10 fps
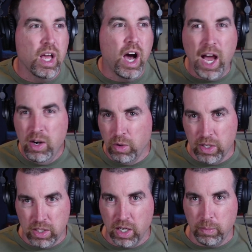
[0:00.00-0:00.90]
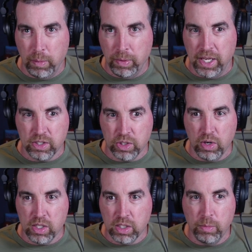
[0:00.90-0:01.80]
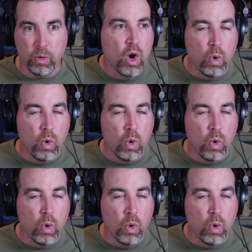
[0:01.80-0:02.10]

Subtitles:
I don't want to talk about plastic straws anymore.